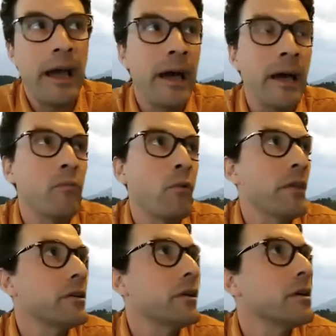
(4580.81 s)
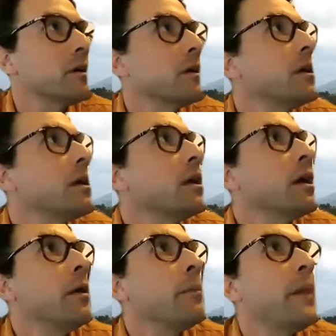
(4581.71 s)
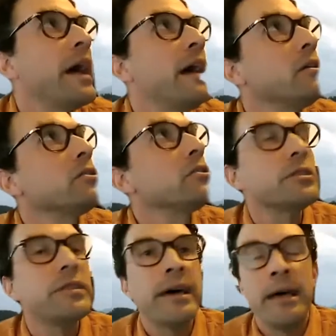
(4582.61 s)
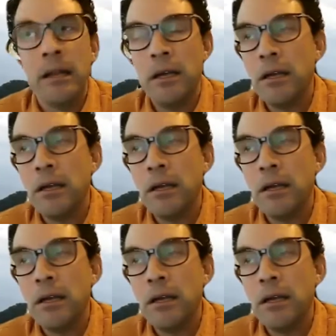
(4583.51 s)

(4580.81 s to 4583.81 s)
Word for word: at whether males that